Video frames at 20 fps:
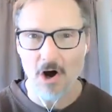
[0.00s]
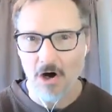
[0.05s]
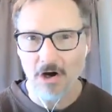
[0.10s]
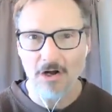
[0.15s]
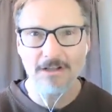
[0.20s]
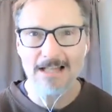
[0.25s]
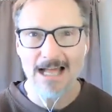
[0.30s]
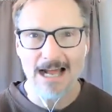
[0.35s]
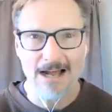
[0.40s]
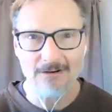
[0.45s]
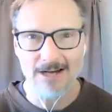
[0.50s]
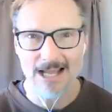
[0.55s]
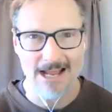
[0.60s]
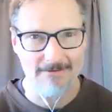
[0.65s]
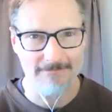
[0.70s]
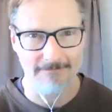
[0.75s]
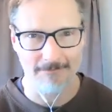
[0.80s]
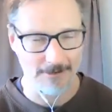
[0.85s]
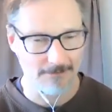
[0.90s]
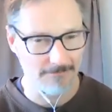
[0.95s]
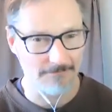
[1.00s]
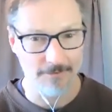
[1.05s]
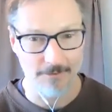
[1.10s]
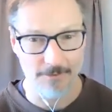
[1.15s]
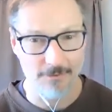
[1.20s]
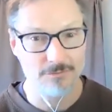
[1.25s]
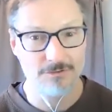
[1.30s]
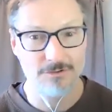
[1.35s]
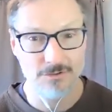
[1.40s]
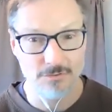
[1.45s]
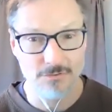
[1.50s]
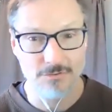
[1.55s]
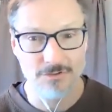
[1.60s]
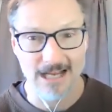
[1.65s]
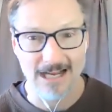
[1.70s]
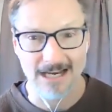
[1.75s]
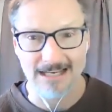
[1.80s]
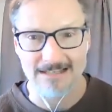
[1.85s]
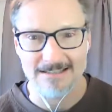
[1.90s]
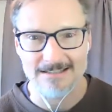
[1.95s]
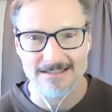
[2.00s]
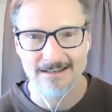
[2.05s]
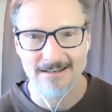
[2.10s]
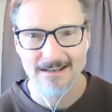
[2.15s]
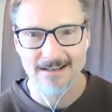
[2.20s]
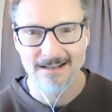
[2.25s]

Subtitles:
all out effort for those 2 seconds.